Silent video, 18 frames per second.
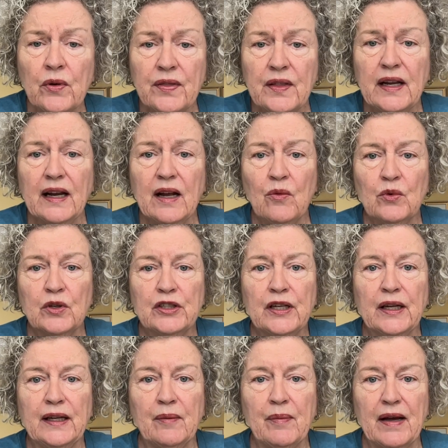thing I want to
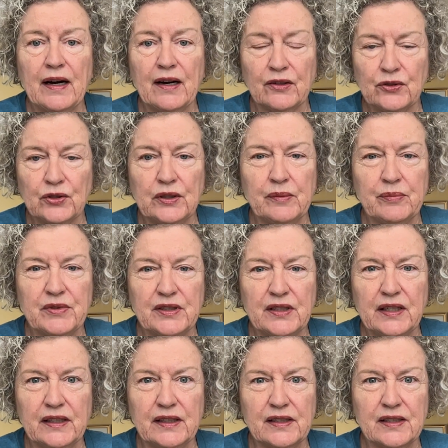tell you about our trip to
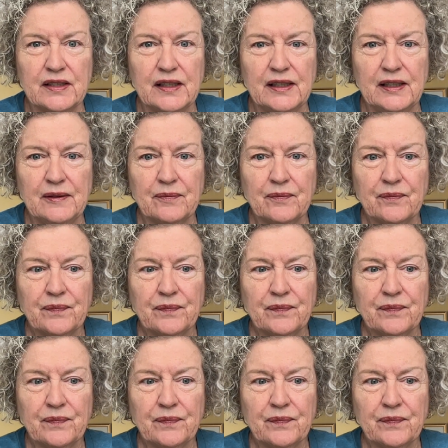Tennessee.